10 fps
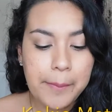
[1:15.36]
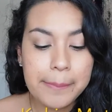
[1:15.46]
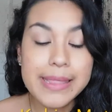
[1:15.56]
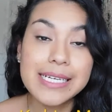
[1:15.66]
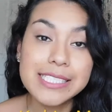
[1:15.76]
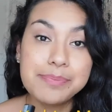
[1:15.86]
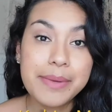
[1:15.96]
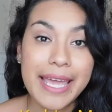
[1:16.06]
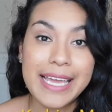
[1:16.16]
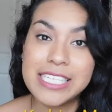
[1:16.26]
Blush
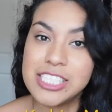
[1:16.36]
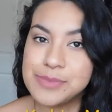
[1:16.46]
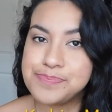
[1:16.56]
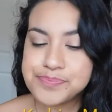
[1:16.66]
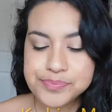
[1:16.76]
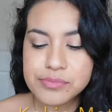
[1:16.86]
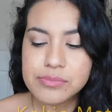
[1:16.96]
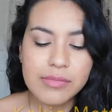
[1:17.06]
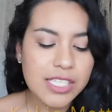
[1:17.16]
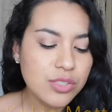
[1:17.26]
Beige.
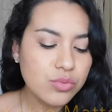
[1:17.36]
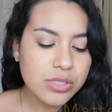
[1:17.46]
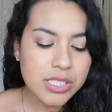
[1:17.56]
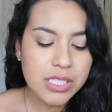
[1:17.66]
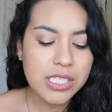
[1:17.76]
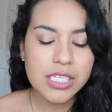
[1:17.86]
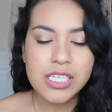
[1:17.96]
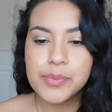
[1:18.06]
It's a really